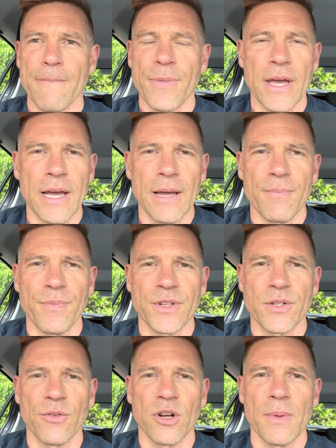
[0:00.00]

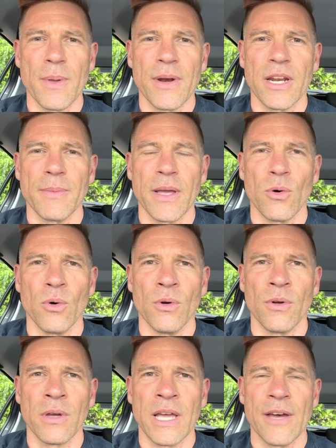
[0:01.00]
so I've got to be a little bit
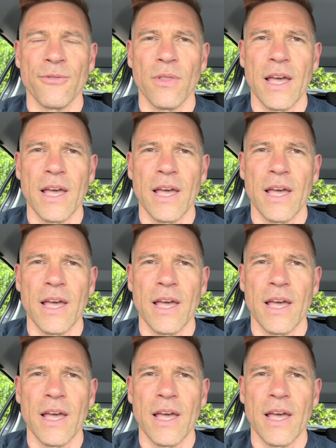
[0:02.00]
careful